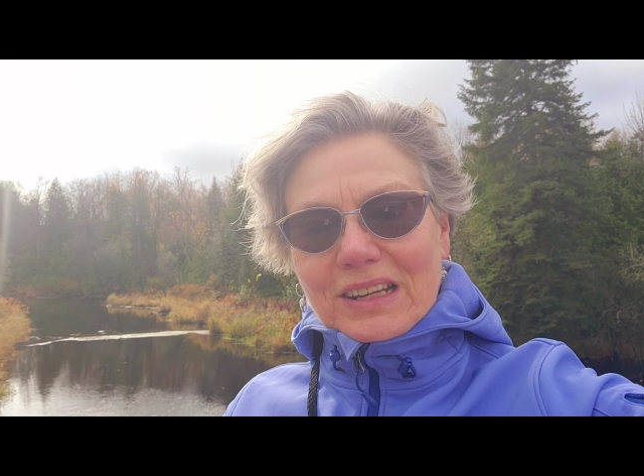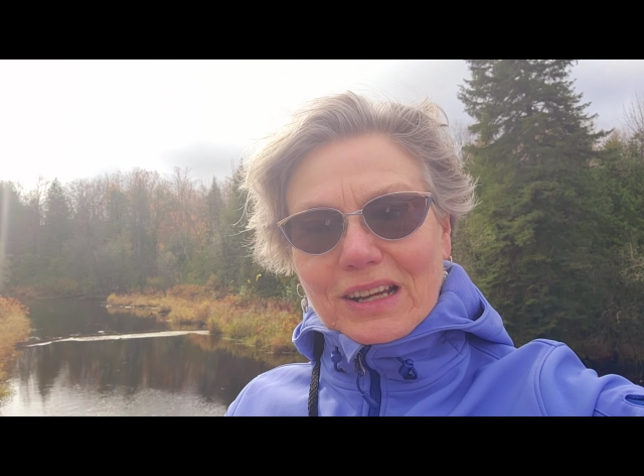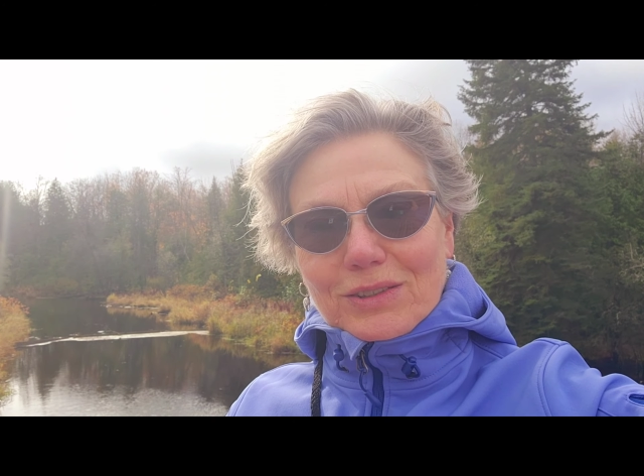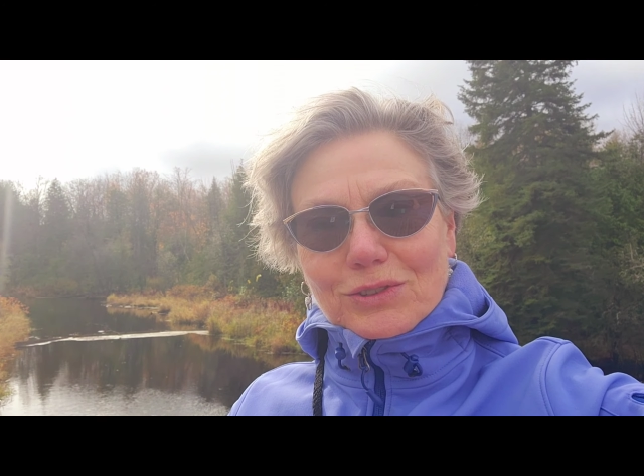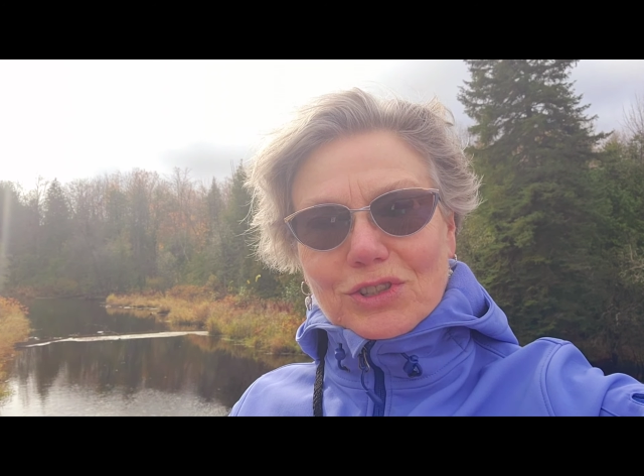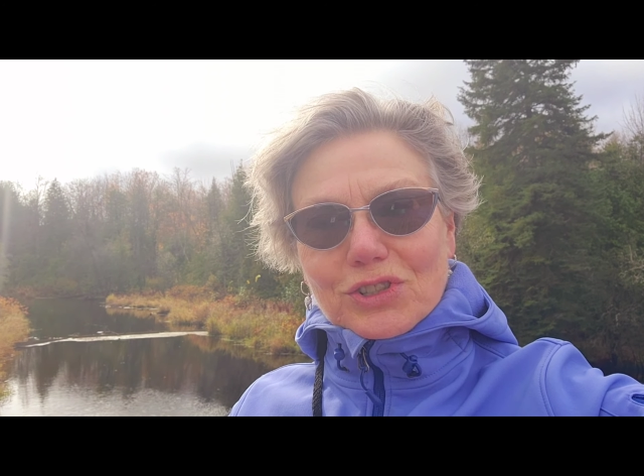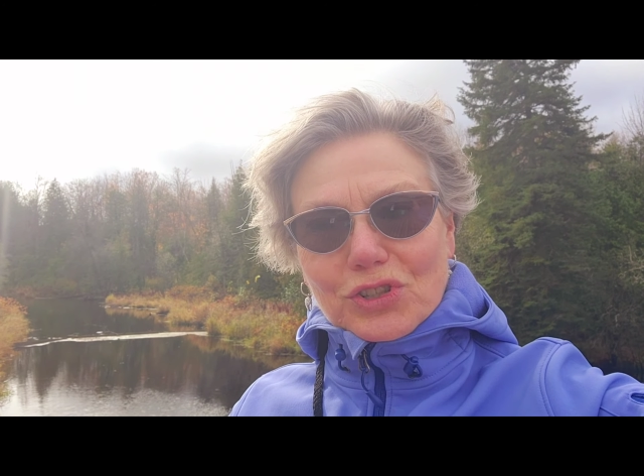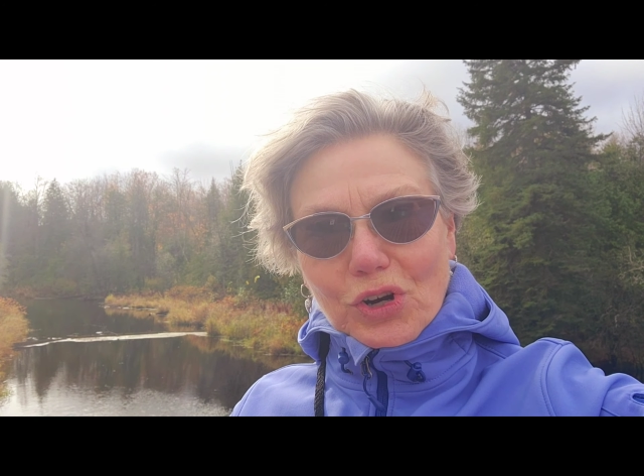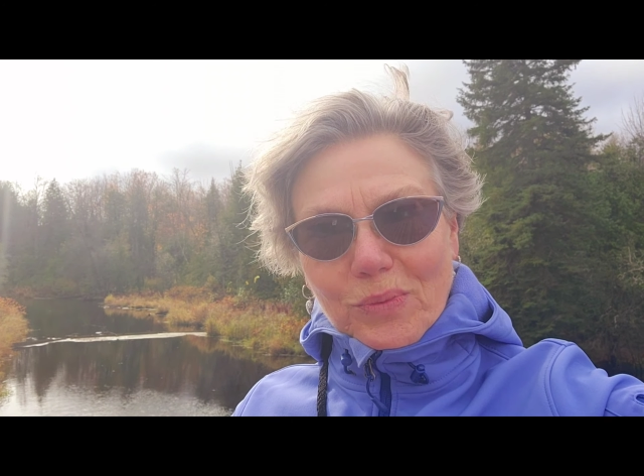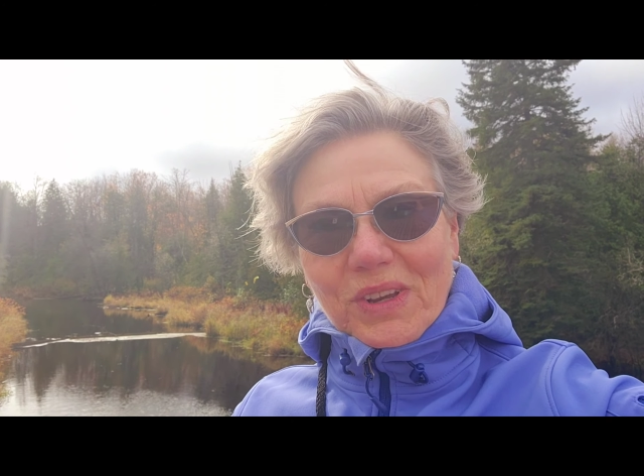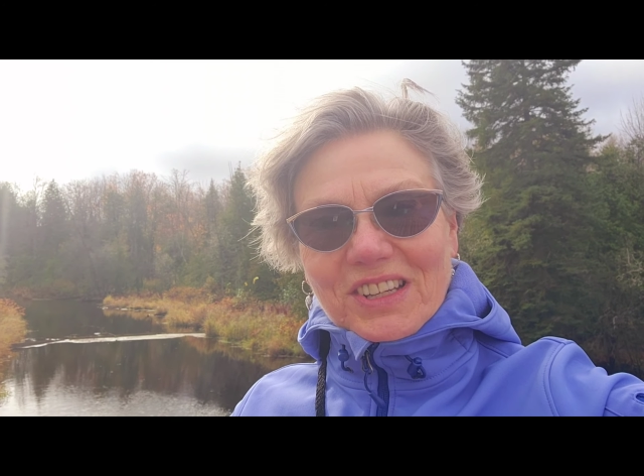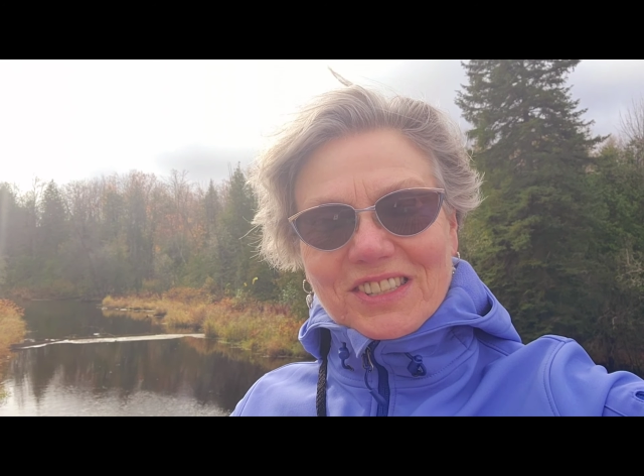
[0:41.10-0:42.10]
Now,
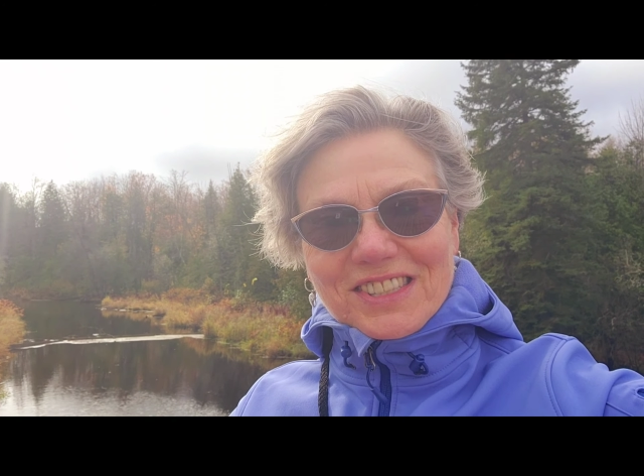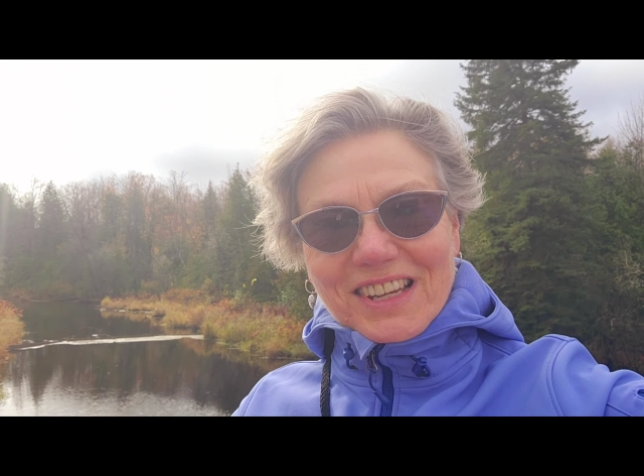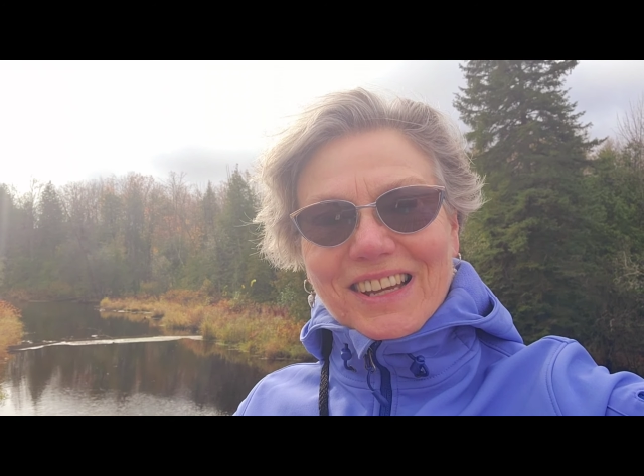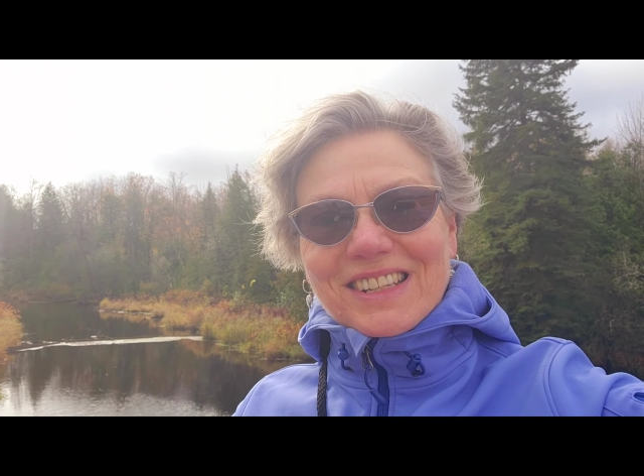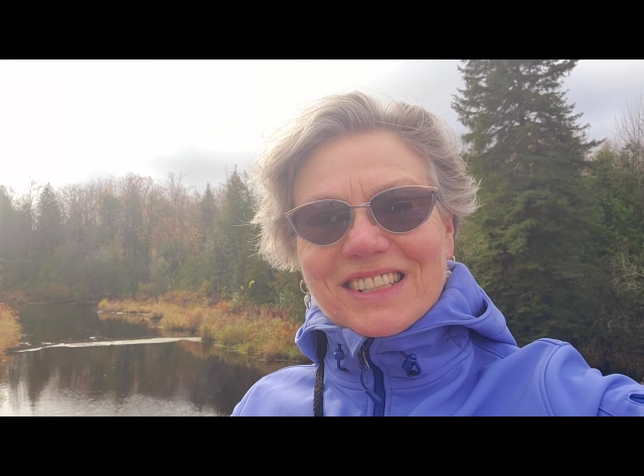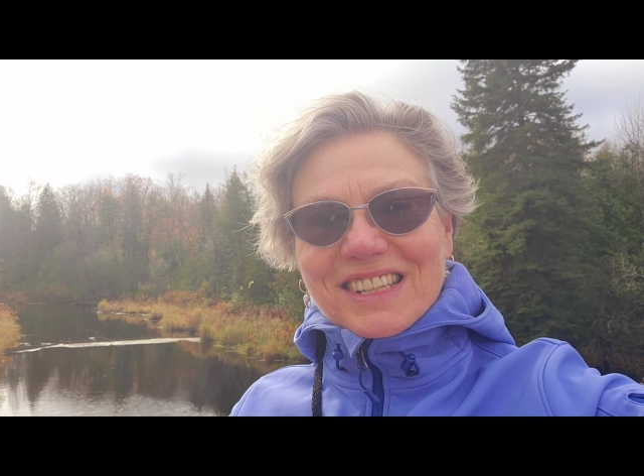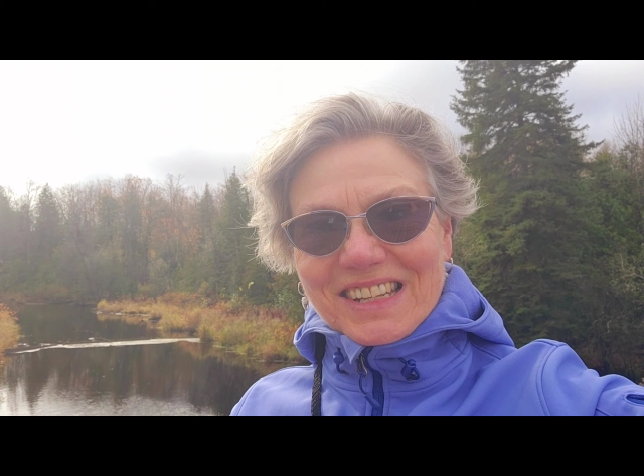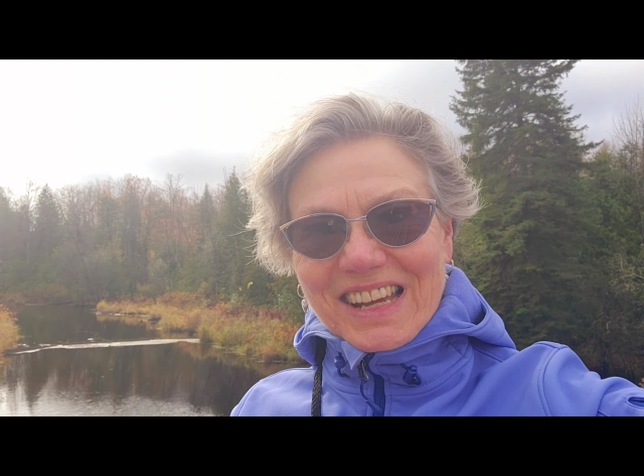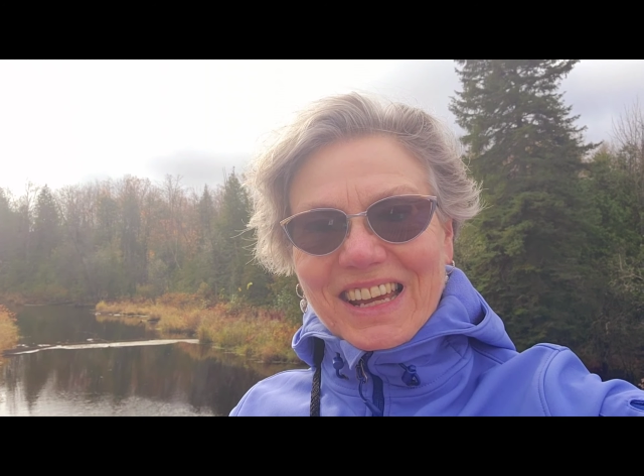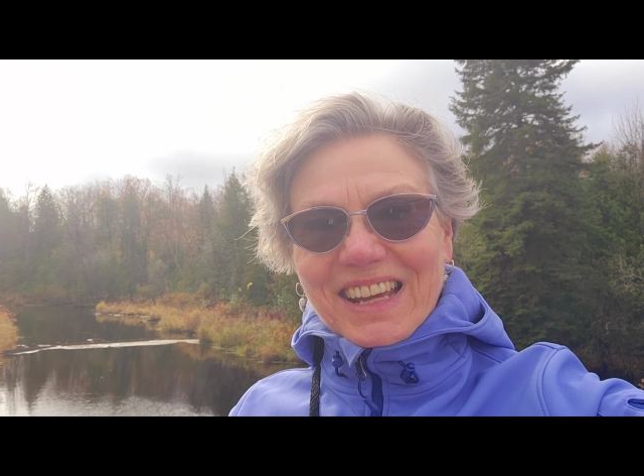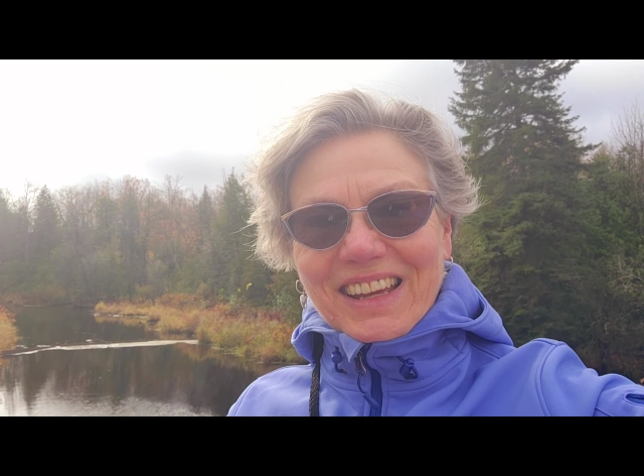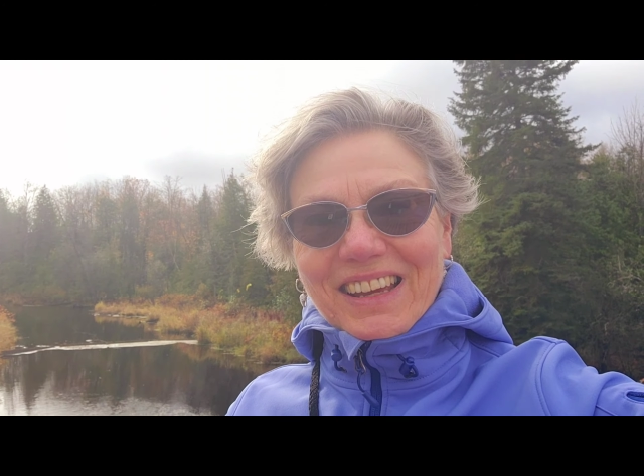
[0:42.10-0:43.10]
show me a sign
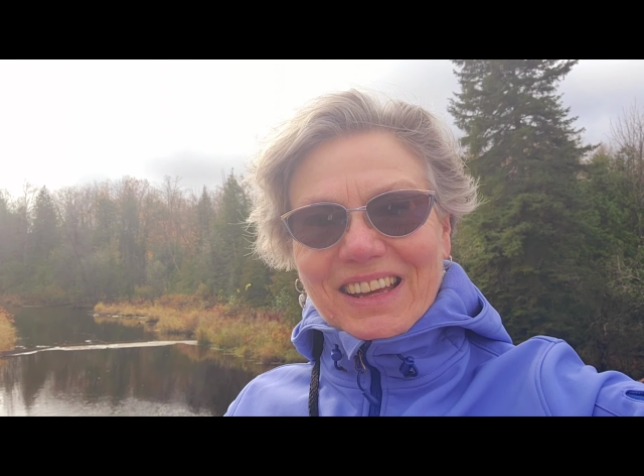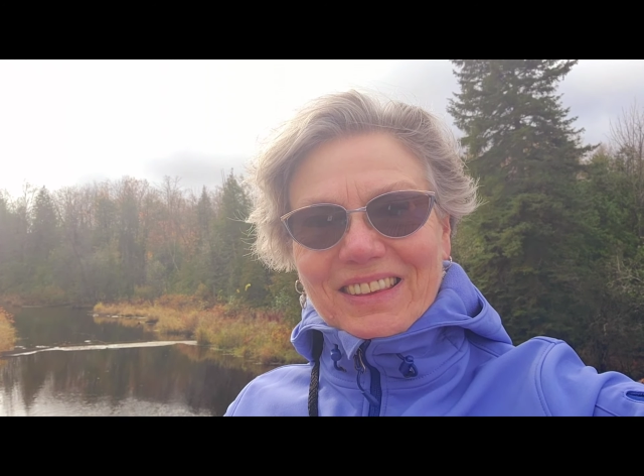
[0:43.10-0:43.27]
today